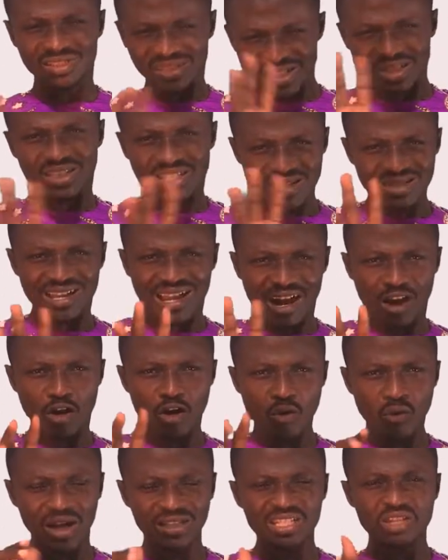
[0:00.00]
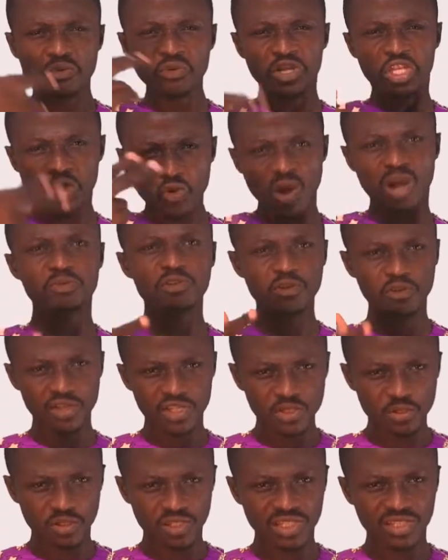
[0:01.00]
These are all what? Renewable
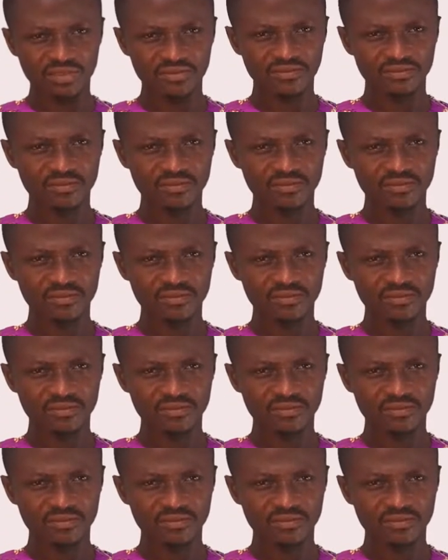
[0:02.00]
resources.